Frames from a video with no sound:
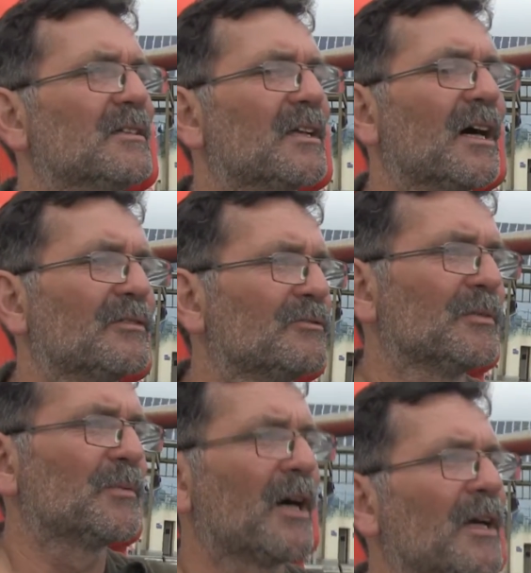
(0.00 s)
and they haven't
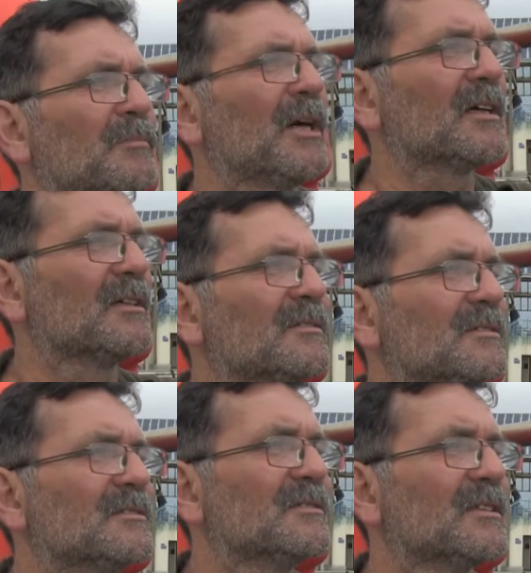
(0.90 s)
replied back?
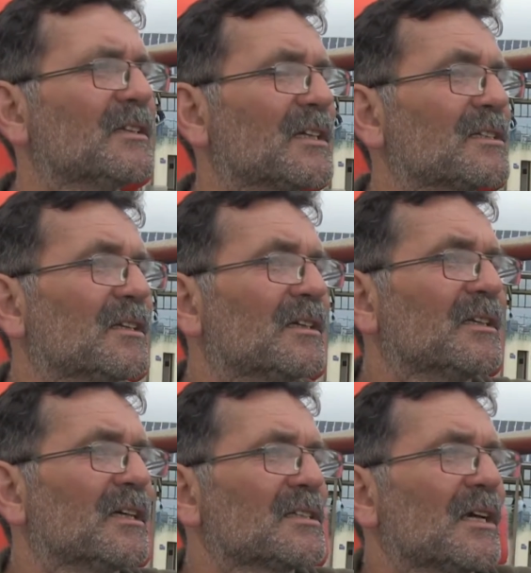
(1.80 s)
And
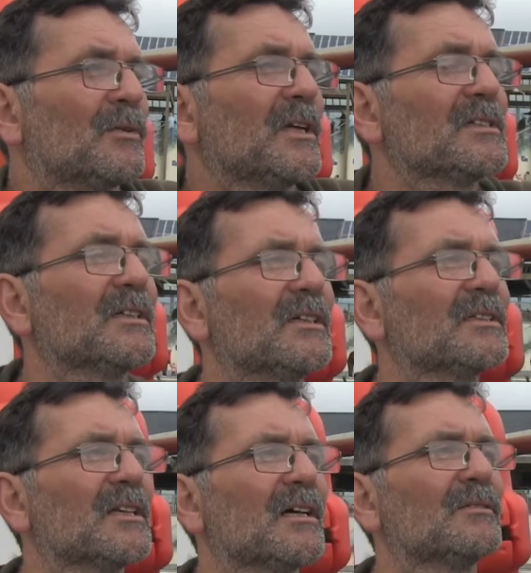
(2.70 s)
that's how easy it
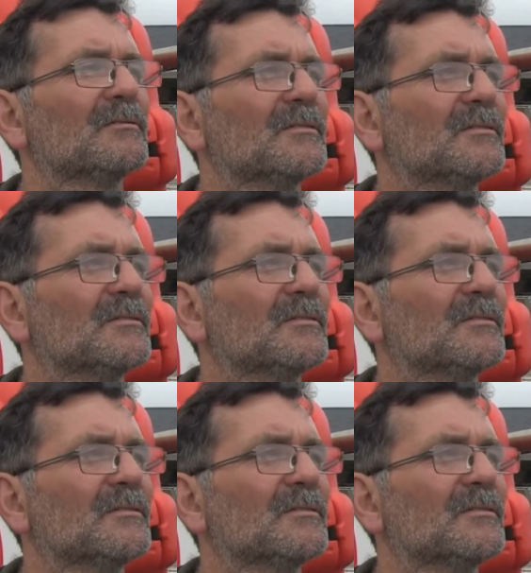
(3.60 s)
is now.